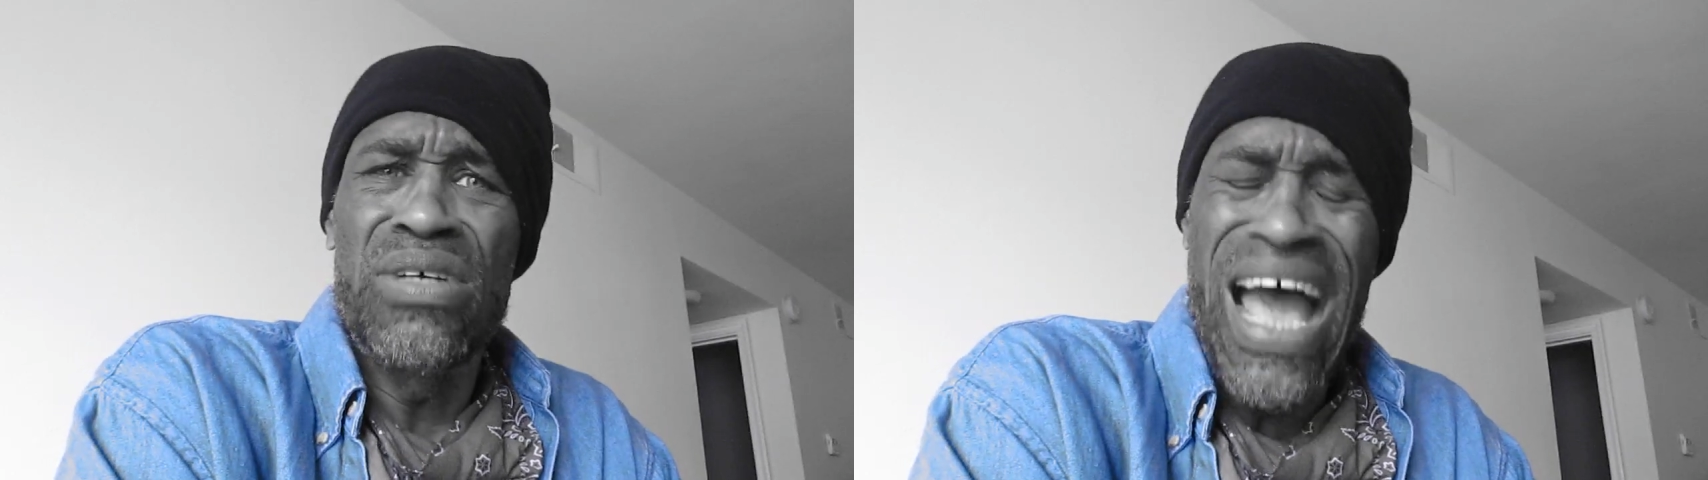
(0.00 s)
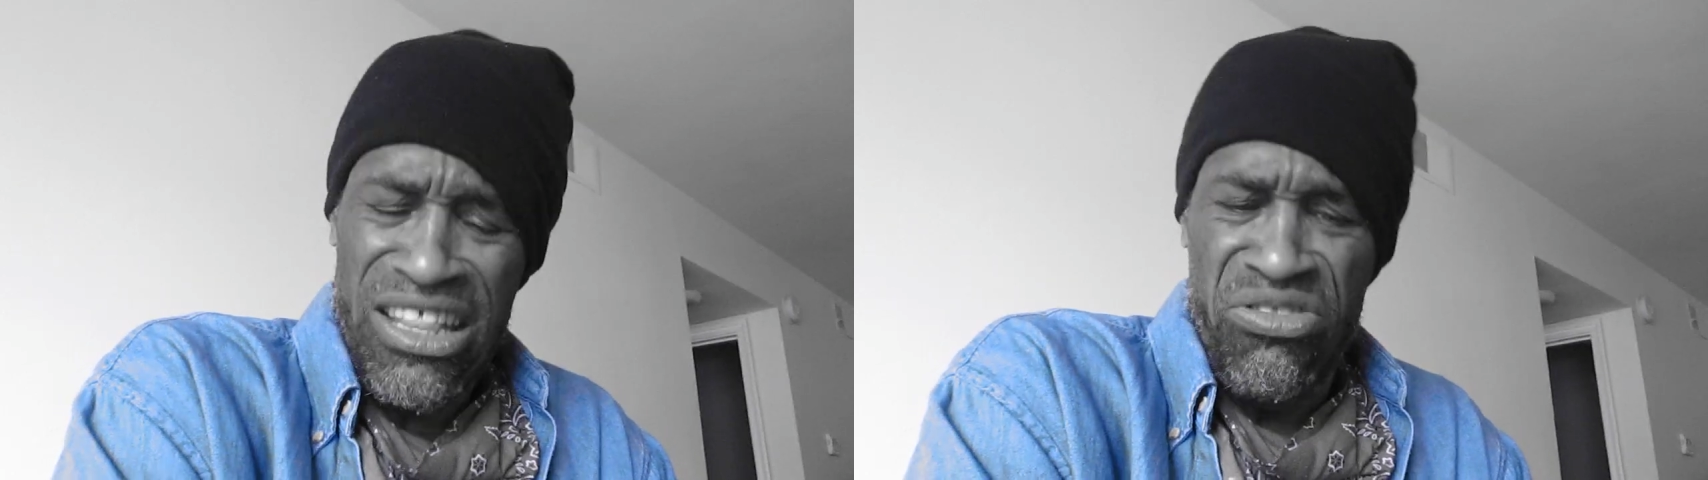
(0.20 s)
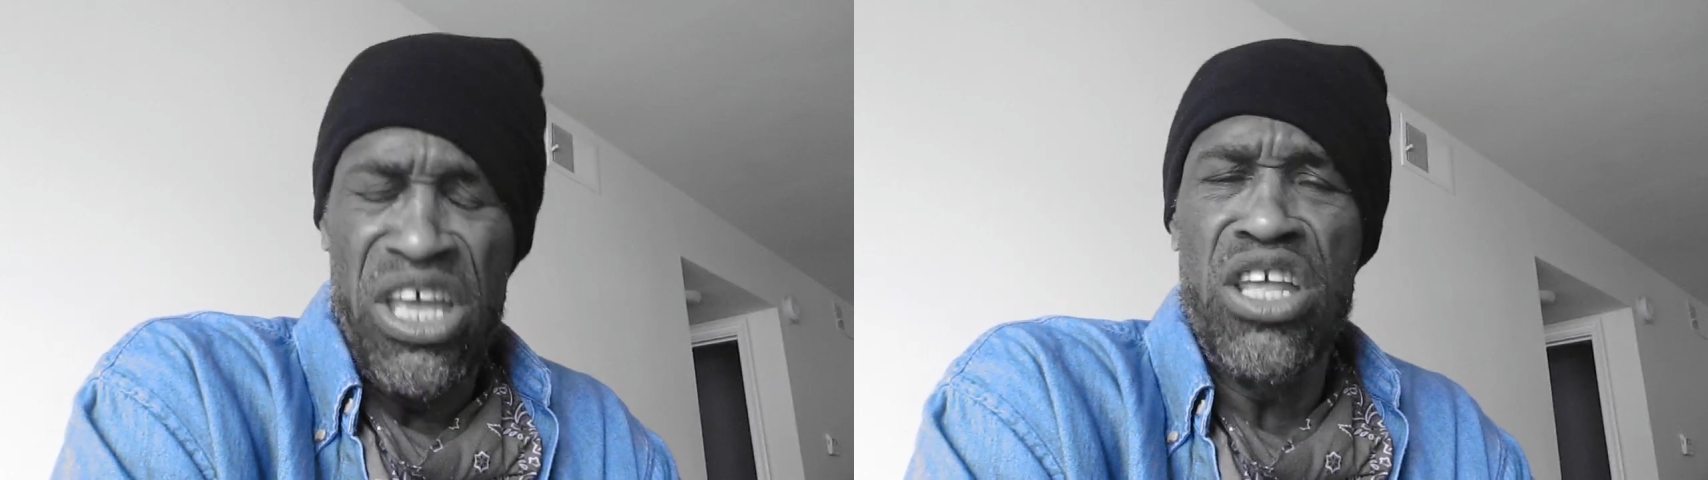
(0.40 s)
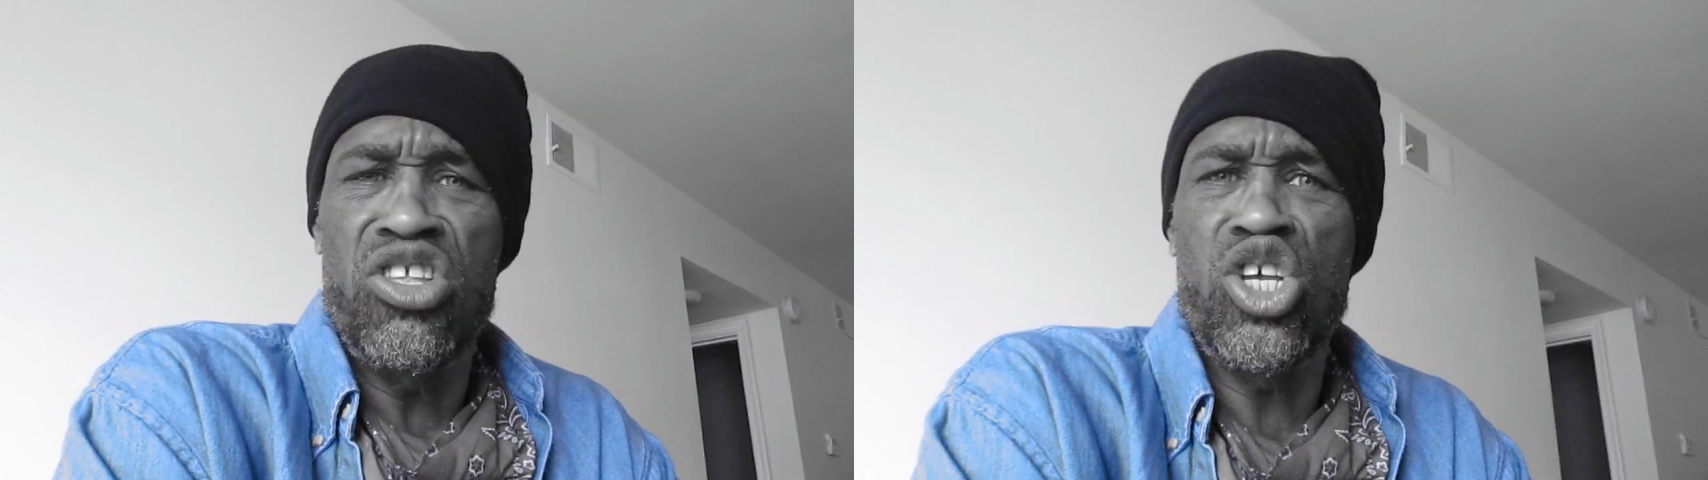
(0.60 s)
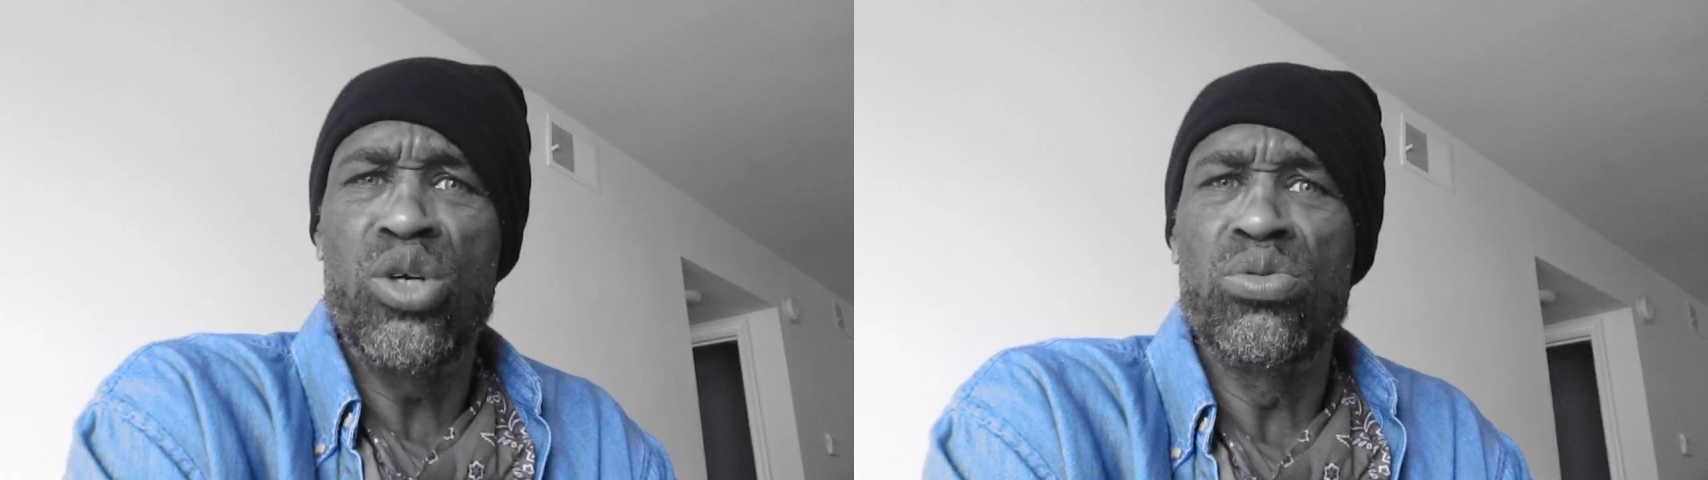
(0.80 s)
I did it
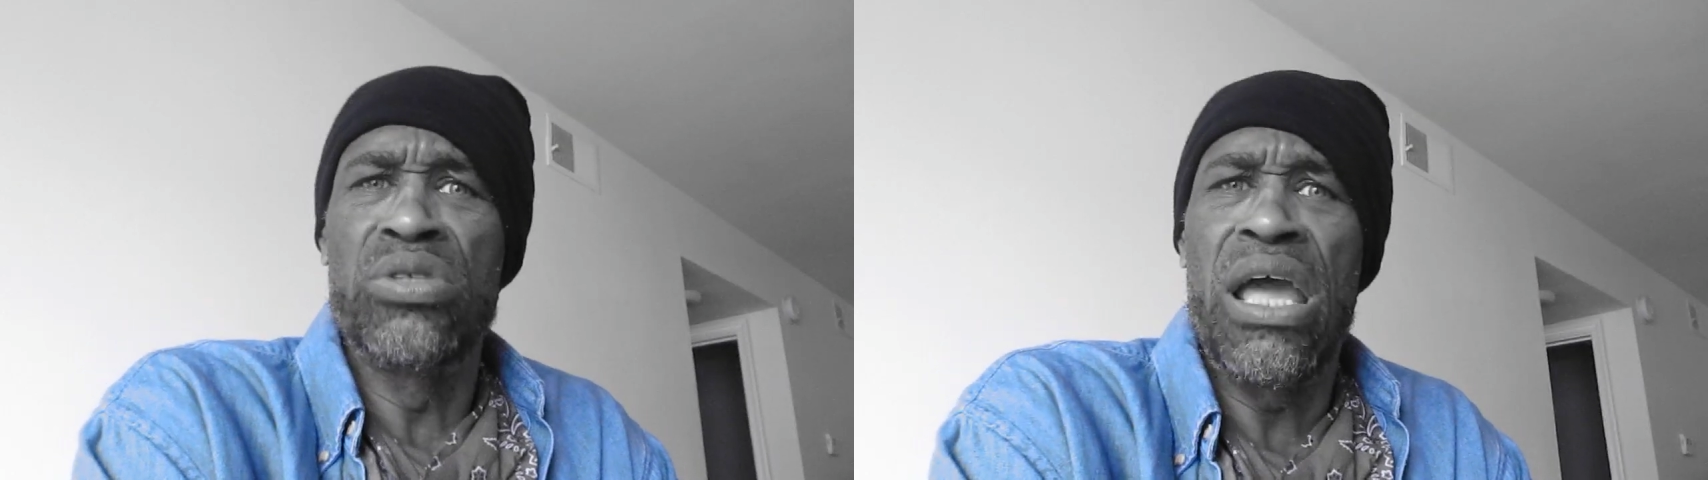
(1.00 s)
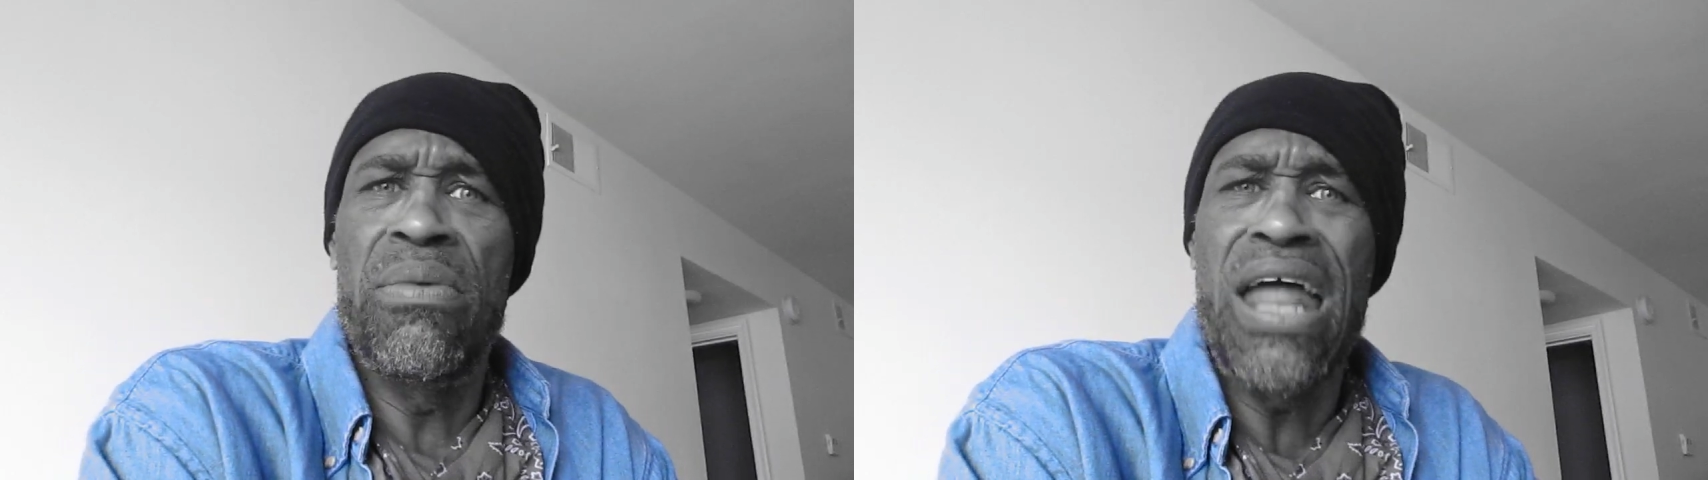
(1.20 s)
too, damn it.